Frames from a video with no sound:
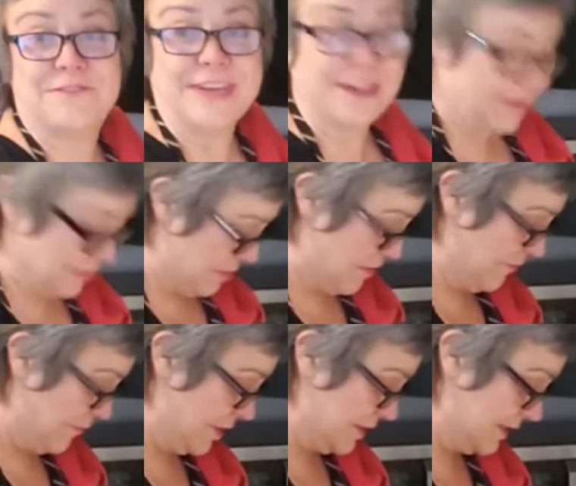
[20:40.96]
finger off
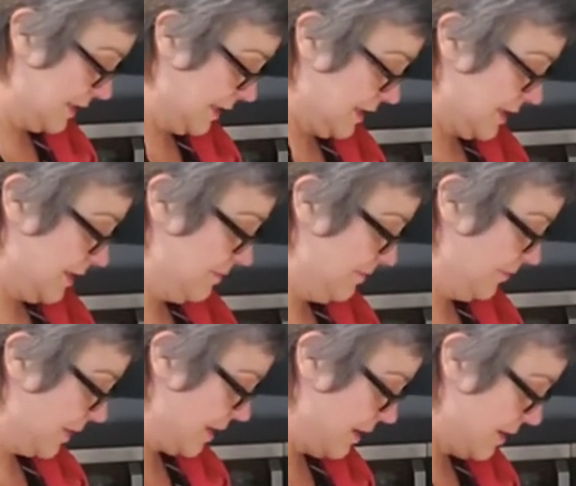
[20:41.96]
one time
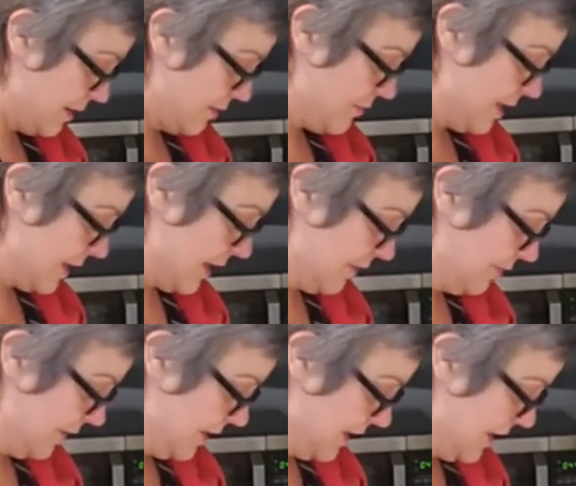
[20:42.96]
uh, right
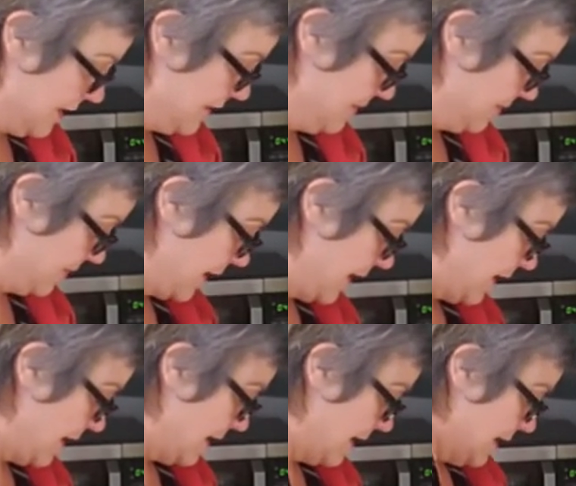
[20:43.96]
after that.
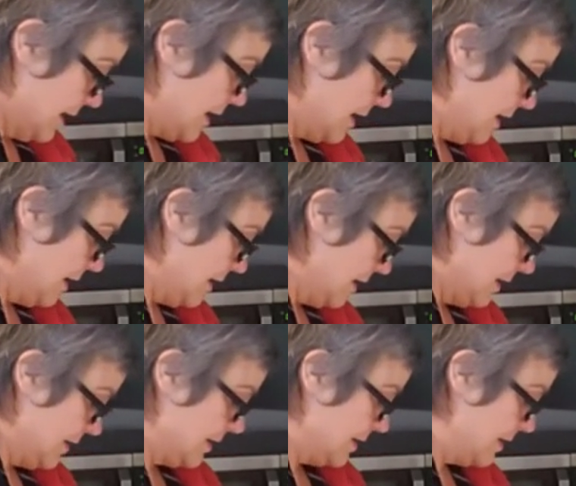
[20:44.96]
Uh,
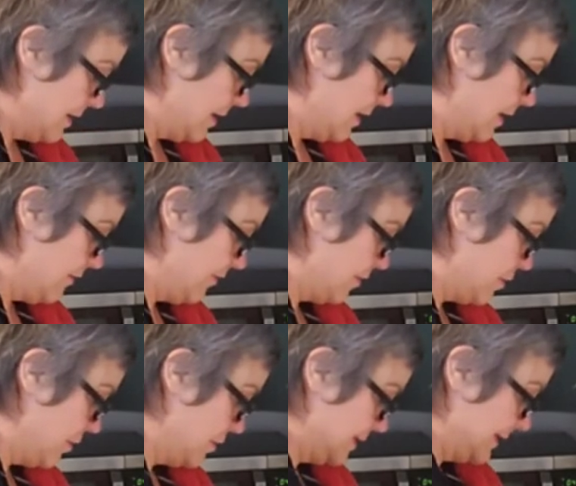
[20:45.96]
I, of
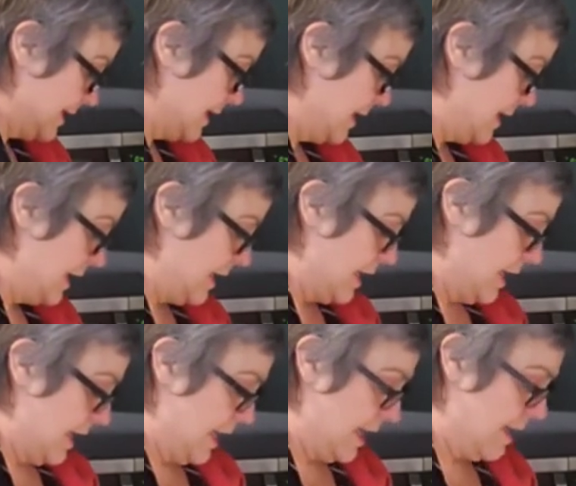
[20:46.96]
course,
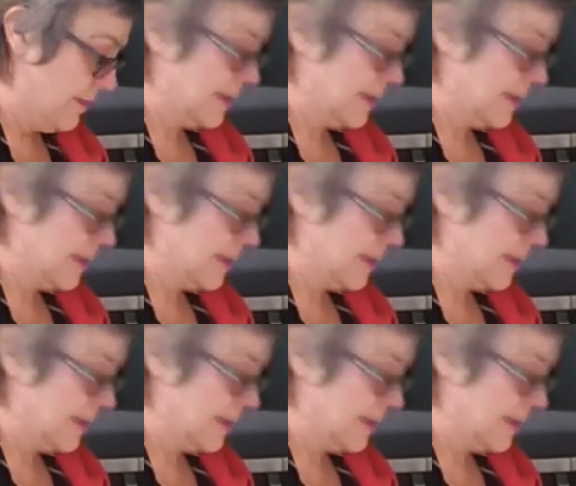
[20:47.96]
am